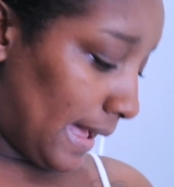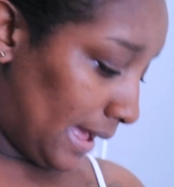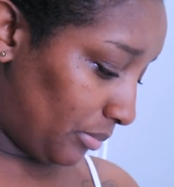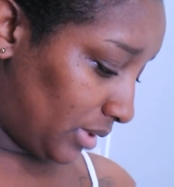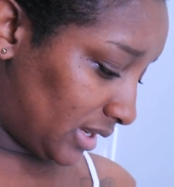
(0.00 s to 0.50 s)

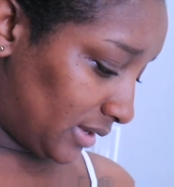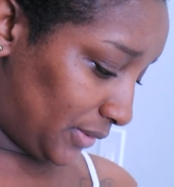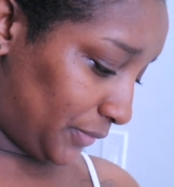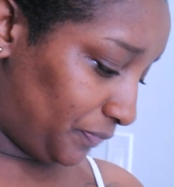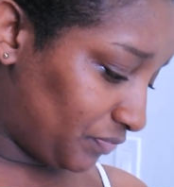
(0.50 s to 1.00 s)
I'm
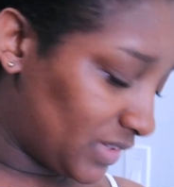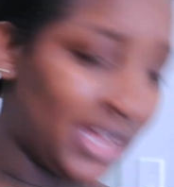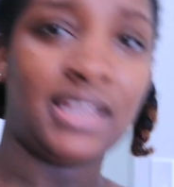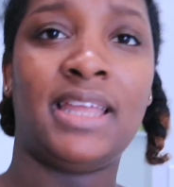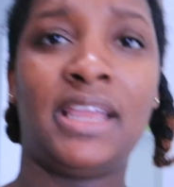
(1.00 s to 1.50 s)
gonna,
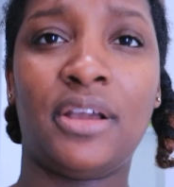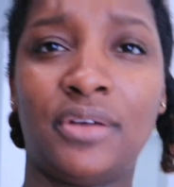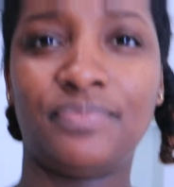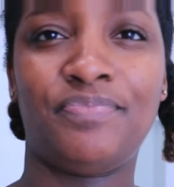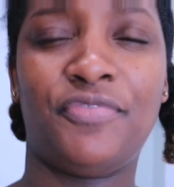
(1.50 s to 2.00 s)
at like
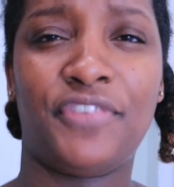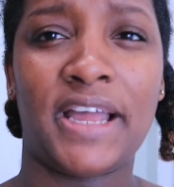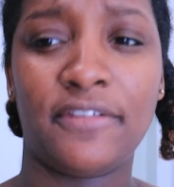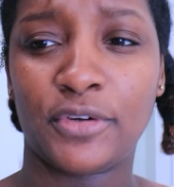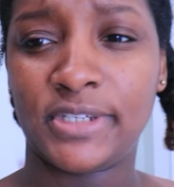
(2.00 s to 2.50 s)

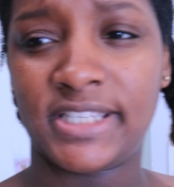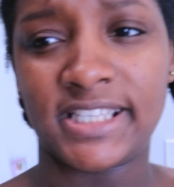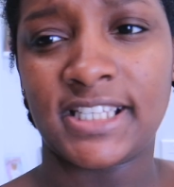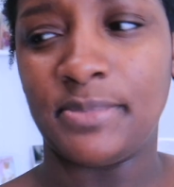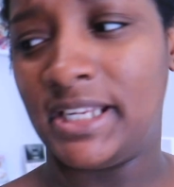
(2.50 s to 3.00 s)
five or
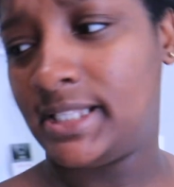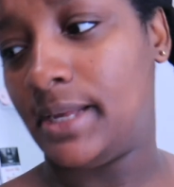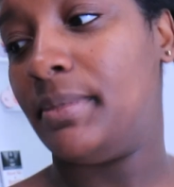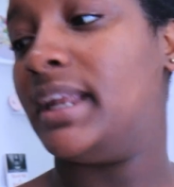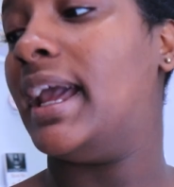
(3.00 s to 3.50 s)
six minutes,
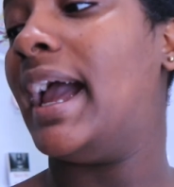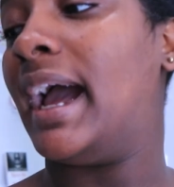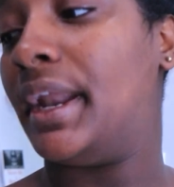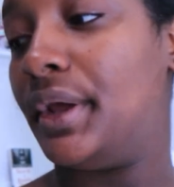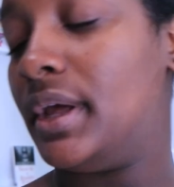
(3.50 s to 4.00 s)
I'm going to
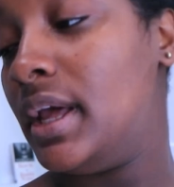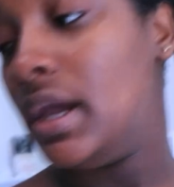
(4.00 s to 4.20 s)
add